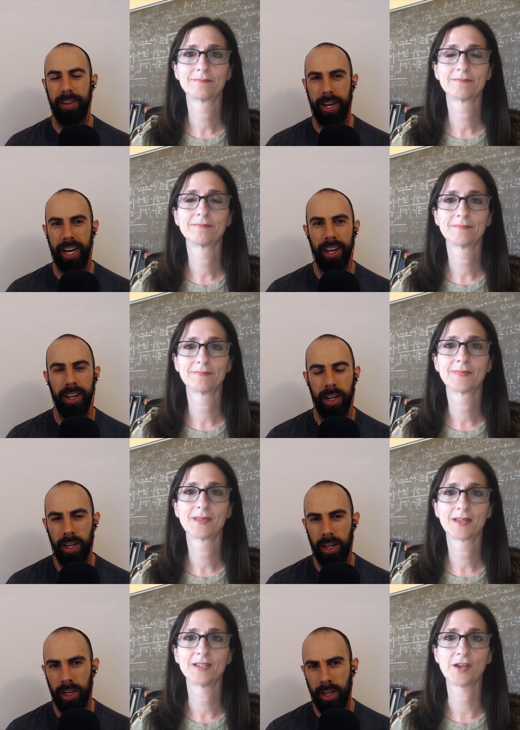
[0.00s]
Speaker 1: in a way
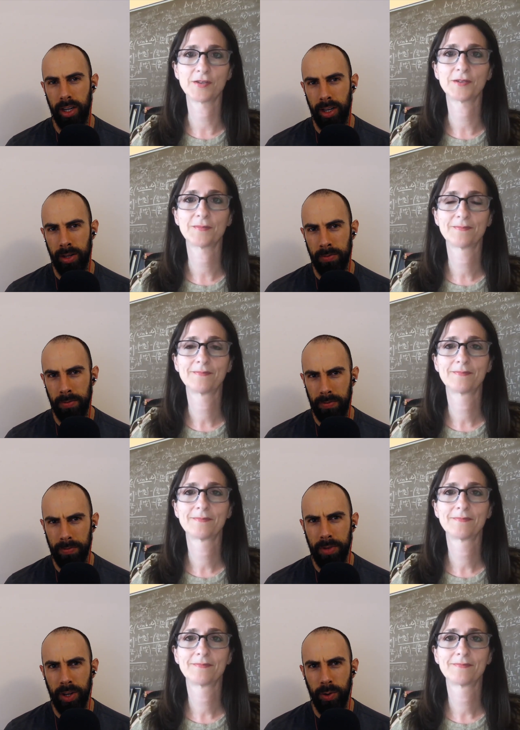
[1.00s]
it does.
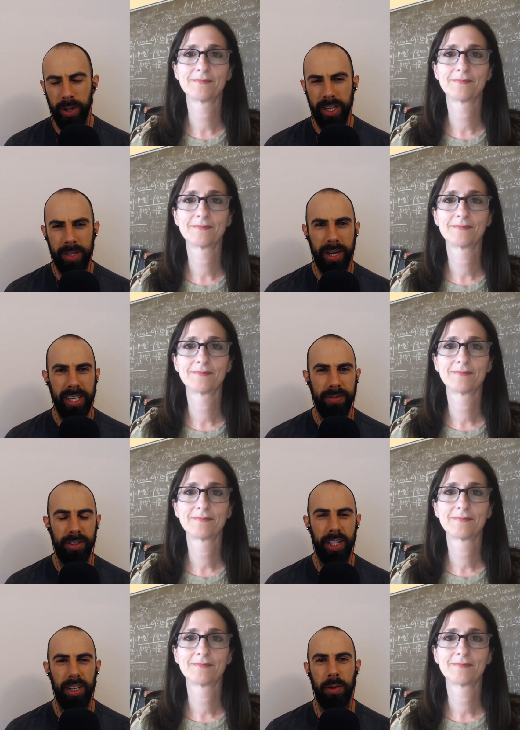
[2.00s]
What is space
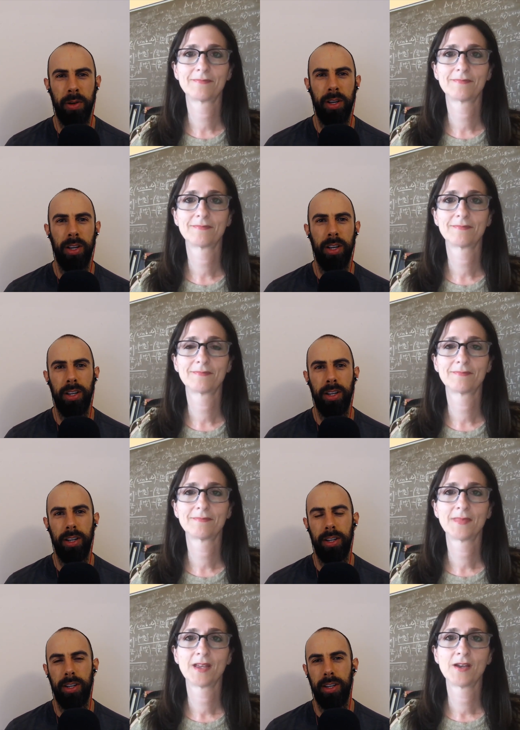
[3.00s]
for you?
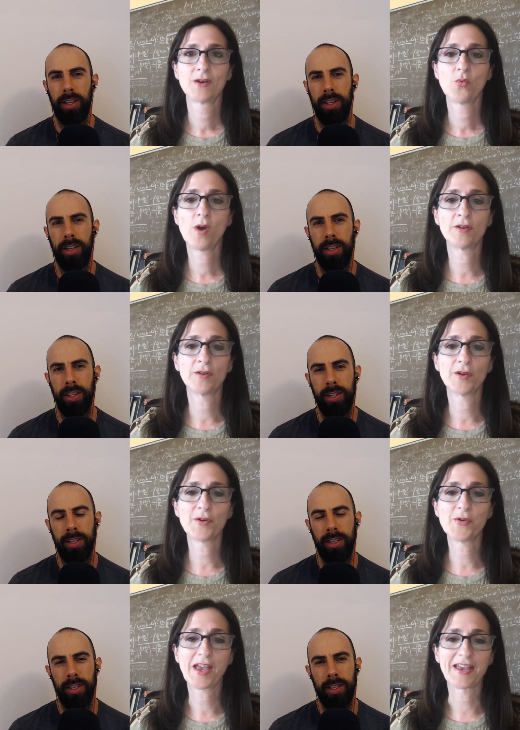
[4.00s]
Speaker 2: Well,
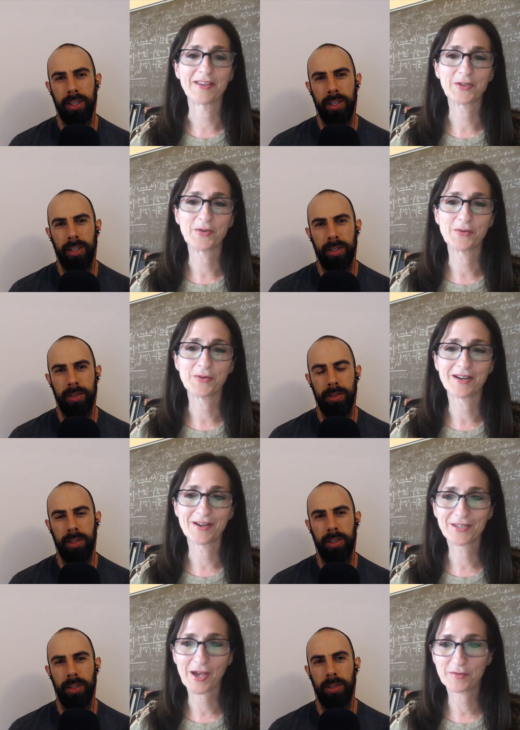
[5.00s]
okay. So
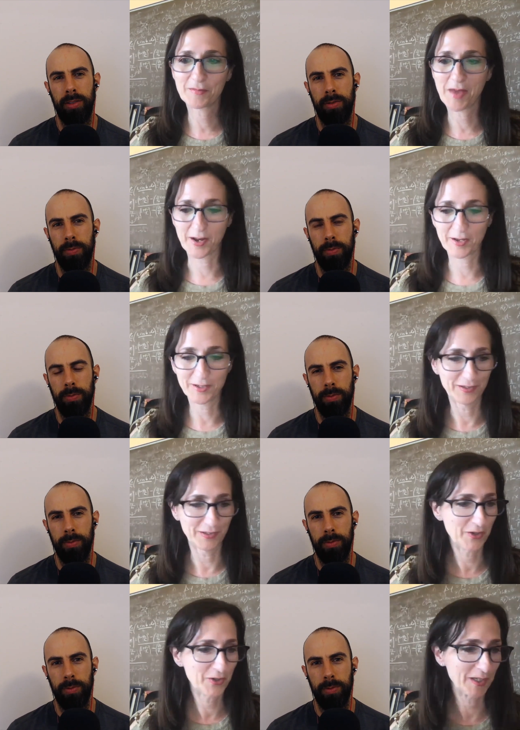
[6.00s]
aside from that
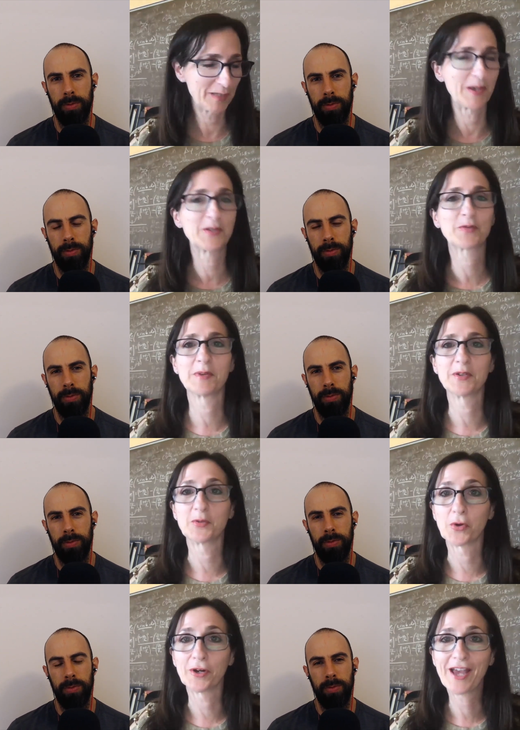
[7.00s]
idealization, space for me
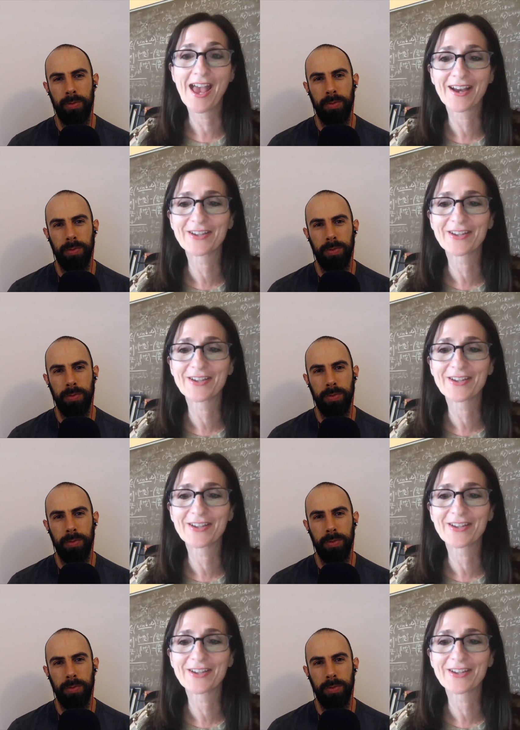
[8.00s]
is work